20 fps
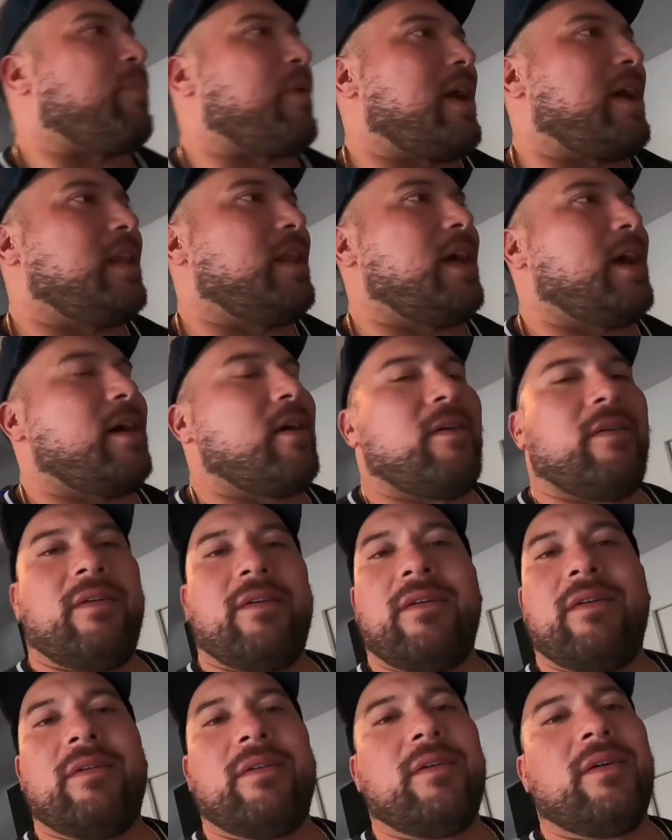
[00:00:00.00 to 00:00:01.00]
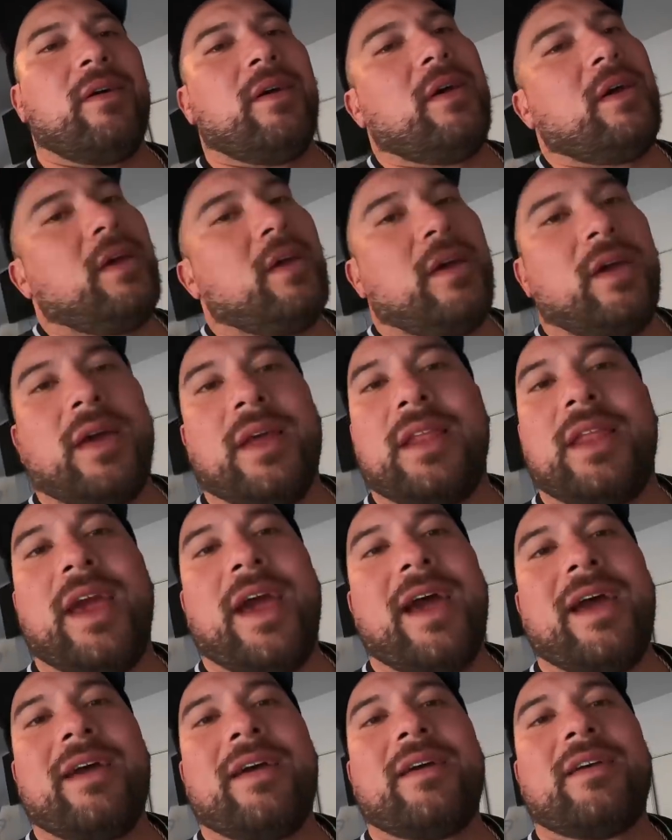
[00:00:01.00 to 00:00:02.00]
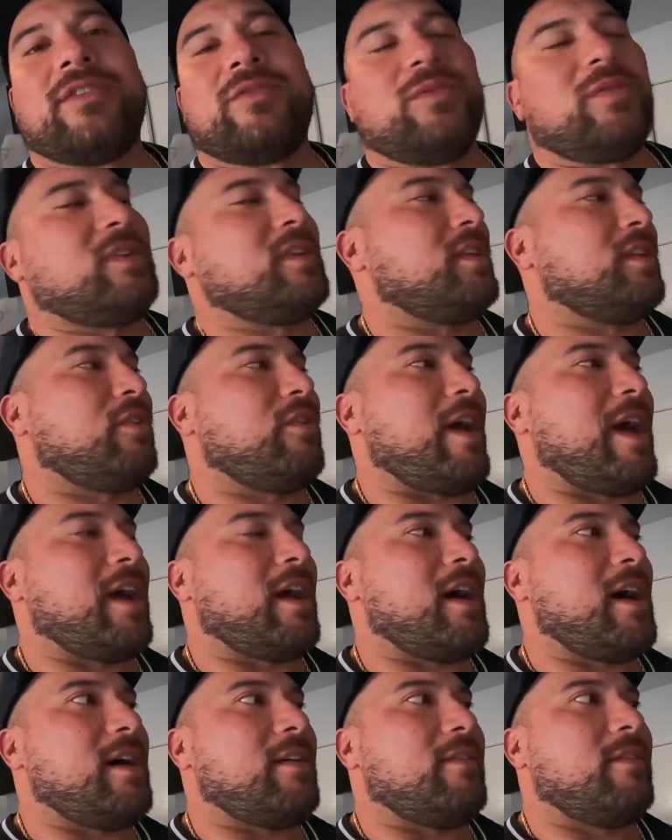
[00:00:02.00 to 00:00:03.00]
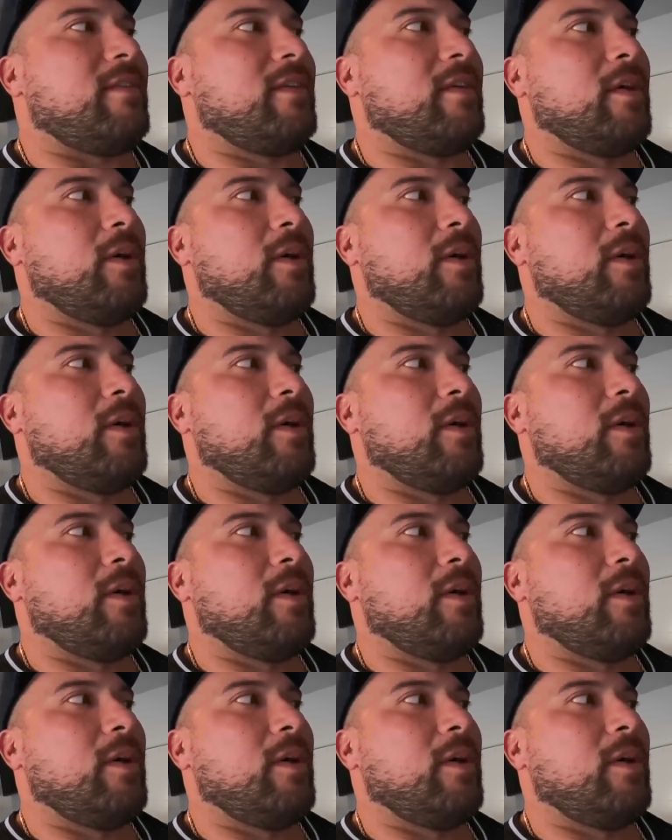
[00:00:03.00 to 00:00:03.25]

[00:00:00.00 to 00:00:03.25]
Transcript: right now. And yeah, that's what's going to crack off.